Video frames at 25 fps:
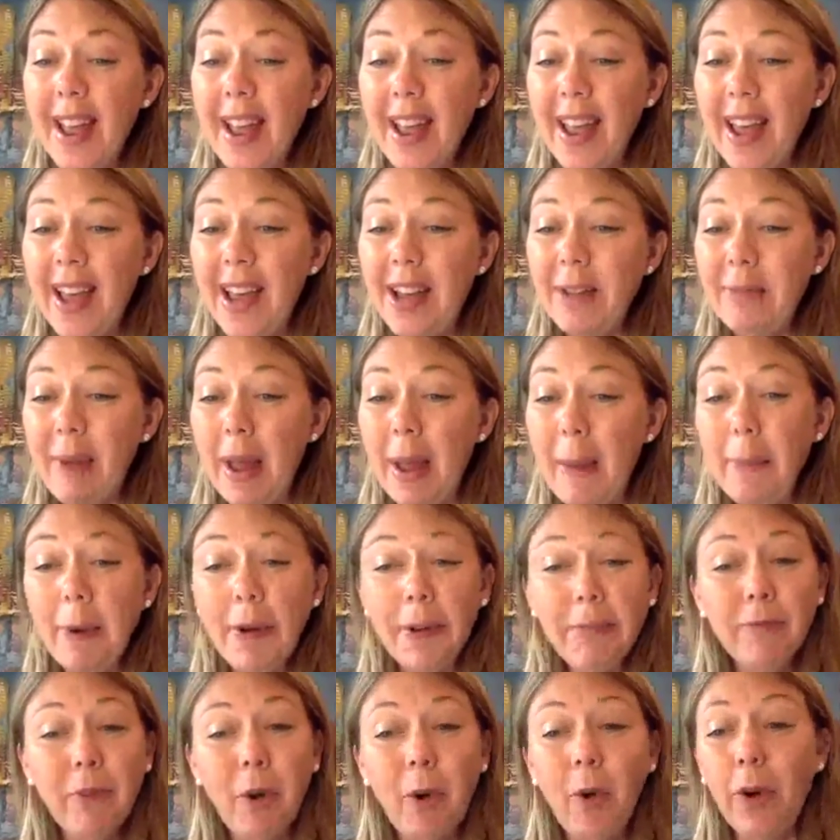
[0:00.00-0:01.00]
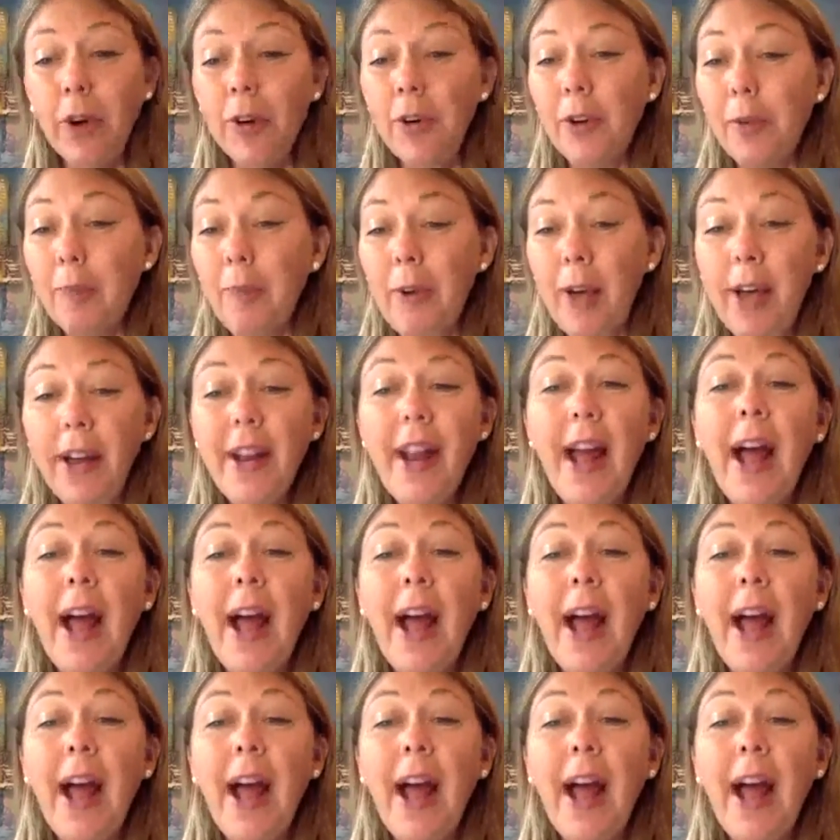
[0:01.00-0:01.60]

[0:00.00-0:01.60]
and paper or notepad,